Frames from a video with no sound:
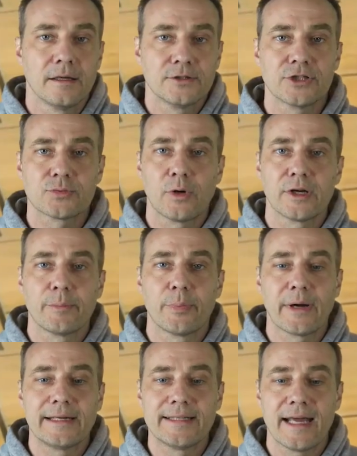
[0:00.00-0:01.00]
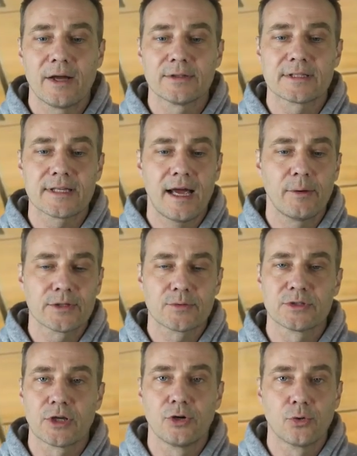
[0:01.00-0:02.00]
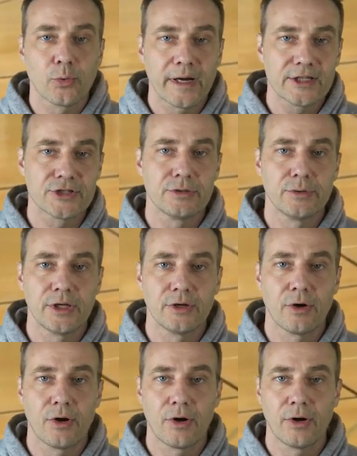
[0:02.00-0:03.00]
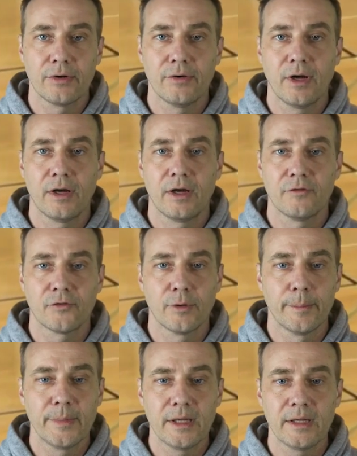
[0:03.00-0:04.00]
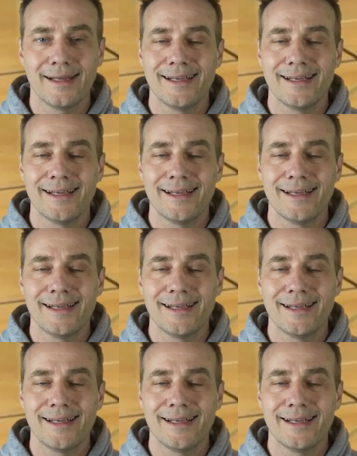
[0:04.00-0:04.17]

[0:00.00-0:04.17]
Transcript: Just wanted to break down, Cyrus was a great shooting guard for me.